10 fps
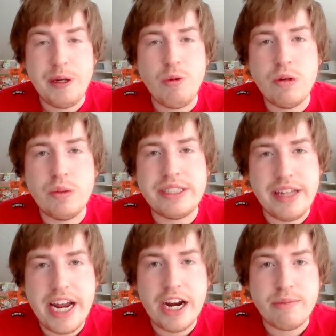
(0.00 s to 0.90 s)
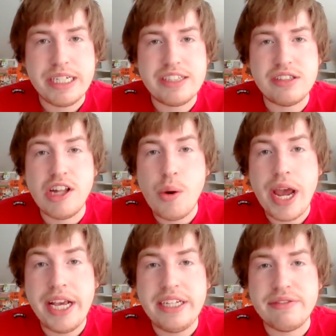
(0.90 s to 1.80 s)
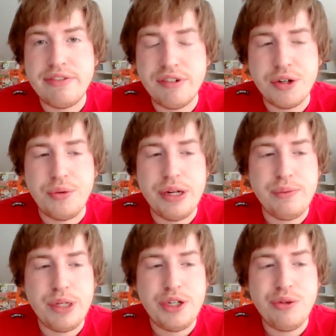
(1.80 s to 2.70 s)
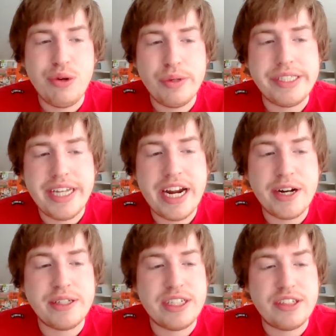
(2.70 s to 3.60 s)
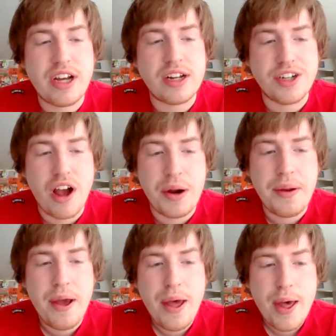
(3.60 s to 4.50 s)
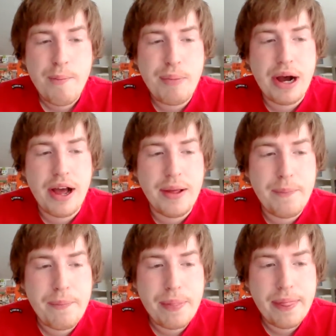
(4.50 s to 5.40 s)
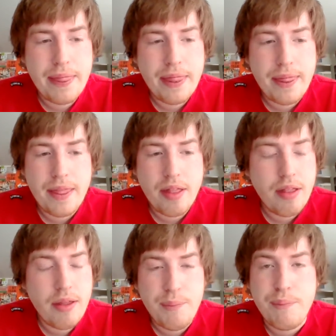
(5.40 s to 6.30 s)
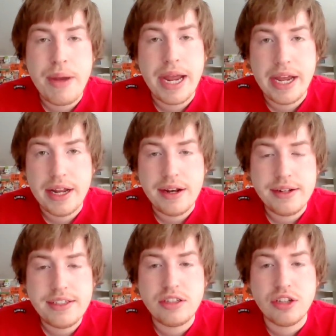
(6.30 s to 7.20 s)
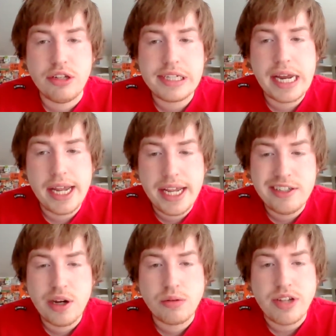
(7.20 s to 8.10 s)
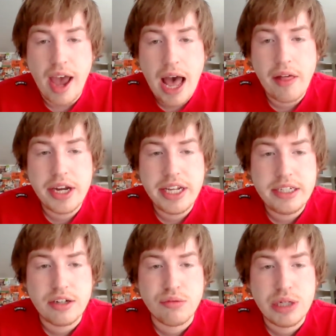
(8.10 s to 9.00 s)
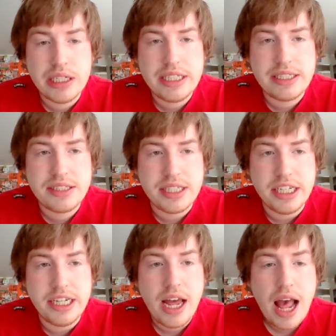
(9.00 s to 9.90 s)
knew it was there. I mean, it's low-hanging fruit. We knew it was there to touch on, but man, to look at it in totality, to really see